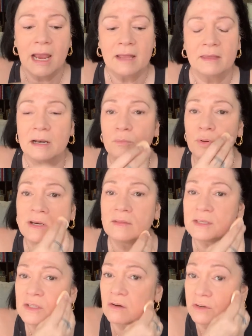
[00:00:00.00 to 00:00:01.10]
and then I'm putting
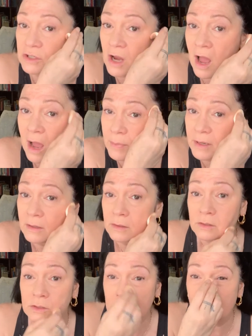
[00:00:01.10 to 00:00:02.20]
this over top,
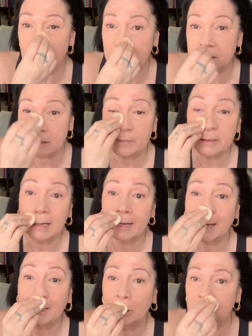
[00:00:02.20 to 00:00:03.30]
so it's going to be like
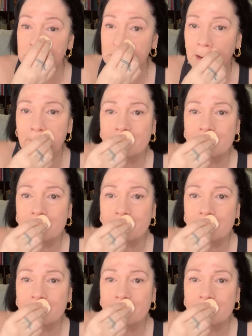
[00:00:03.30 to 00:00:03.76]
I used